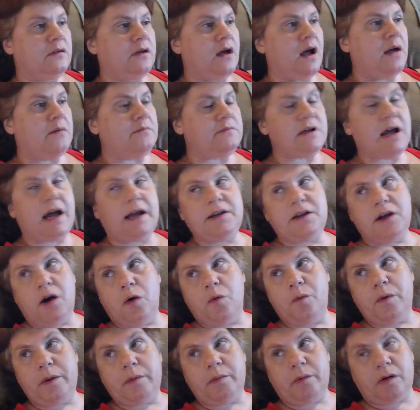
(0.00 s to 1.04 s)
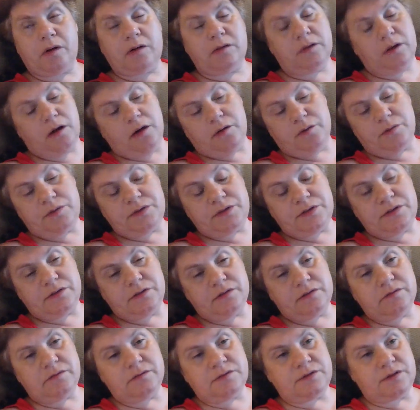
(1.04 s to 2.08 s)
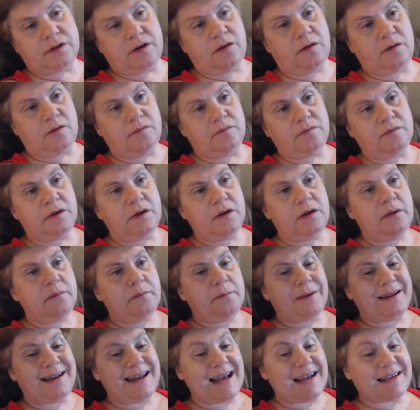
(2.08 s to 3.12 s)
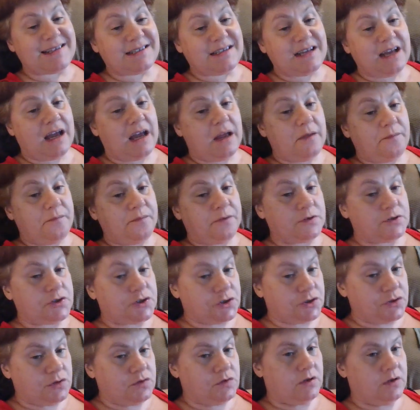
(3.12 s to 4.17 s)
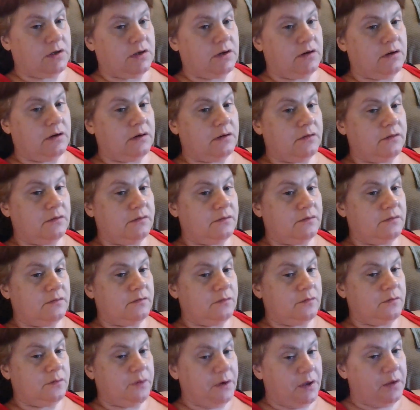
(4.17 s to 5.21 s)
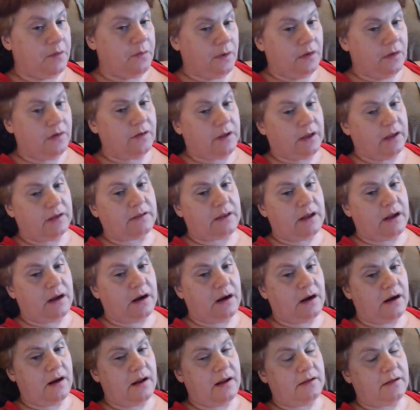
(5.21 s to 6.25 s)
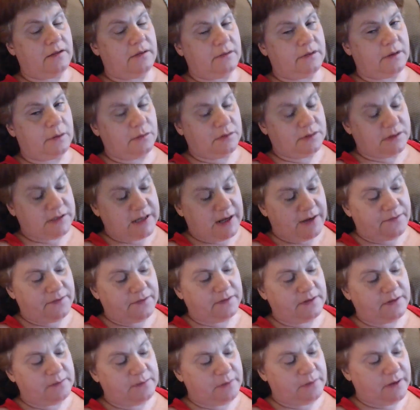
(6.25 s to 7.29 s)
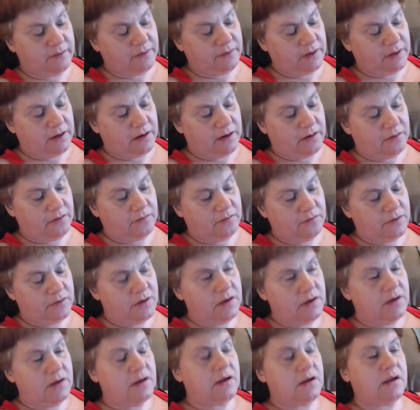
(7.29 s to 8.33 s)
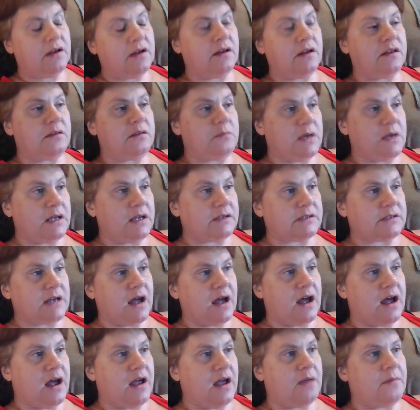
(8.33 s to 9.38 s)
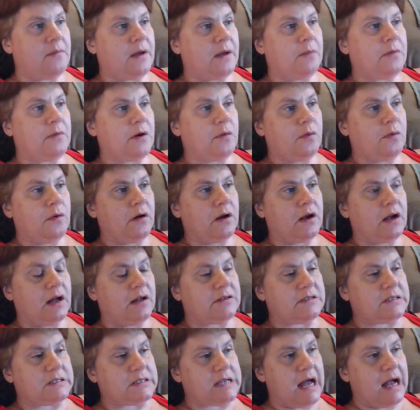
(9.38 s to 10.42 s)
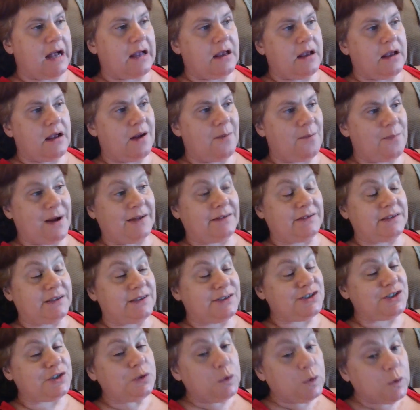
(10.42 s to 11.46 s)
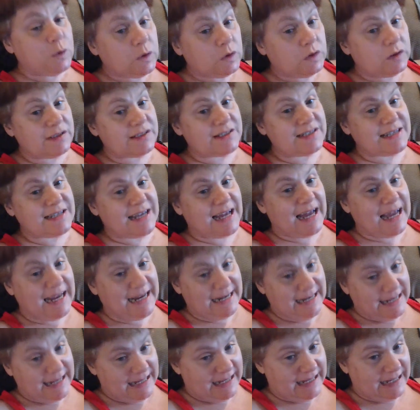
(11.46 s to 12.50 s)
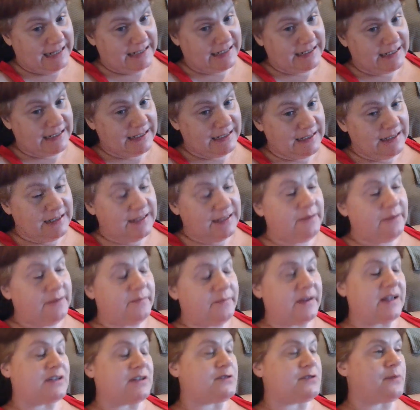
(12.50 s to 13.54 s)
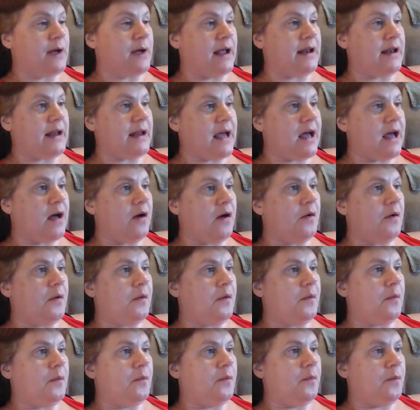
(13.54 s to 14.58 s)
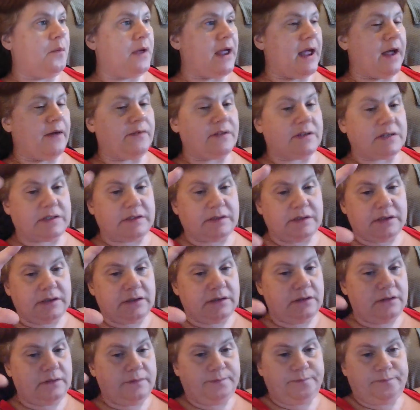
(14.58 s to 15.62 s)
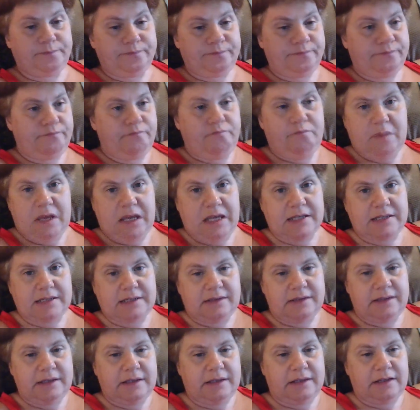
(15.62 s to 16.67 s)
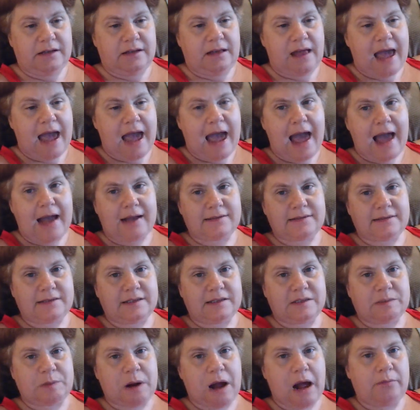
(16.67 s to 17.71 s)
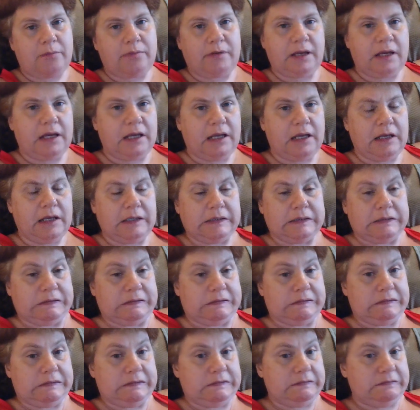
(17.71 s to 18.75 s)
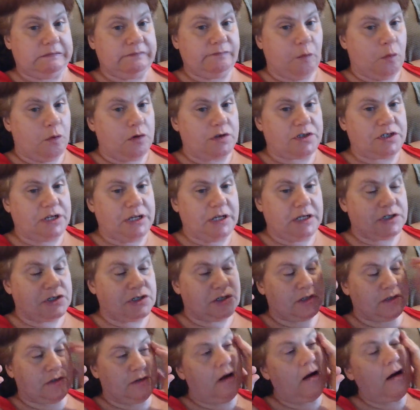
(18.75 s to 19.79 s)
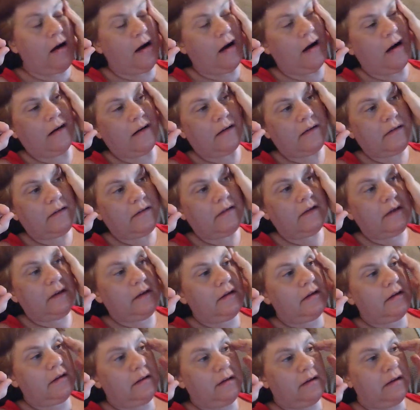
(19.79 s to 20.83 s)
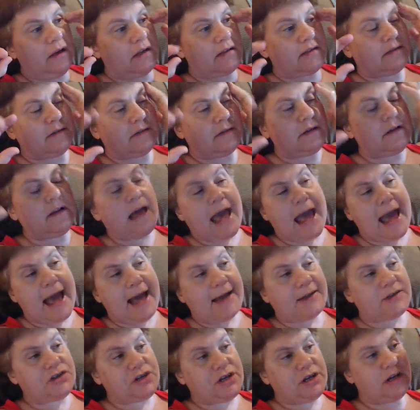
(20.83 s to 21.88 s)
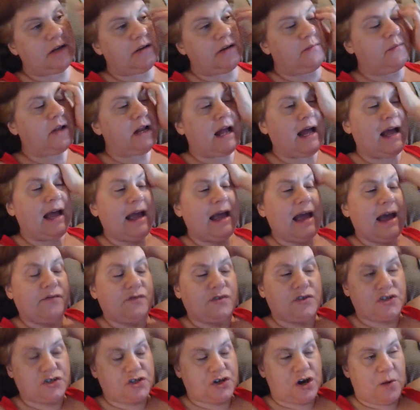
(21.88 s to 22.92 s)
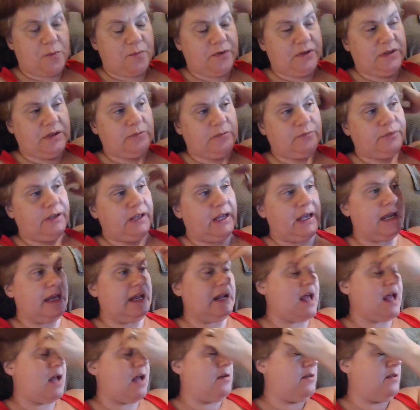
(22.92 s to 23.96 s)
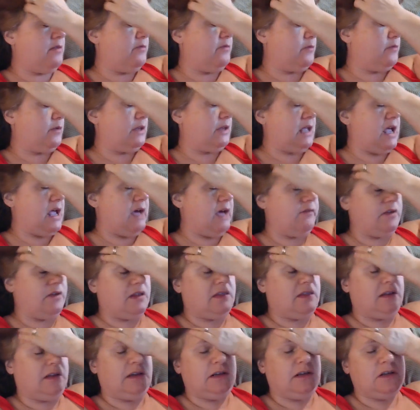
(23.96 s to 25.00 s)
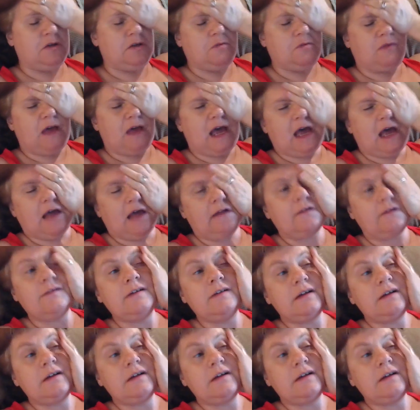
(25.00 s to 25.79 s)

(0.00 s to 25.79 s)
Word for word: I'm I know we were close. So but next time for sure we will get there and there will definitely be a video. And in the meantime, I'm going to work on stocking up on the tools I need because right now, we have this little, measly little axe that's probably 14 inches long. It's a little hatchet. I mean, I have to sharpen the blade. I don't even really have anything to do that.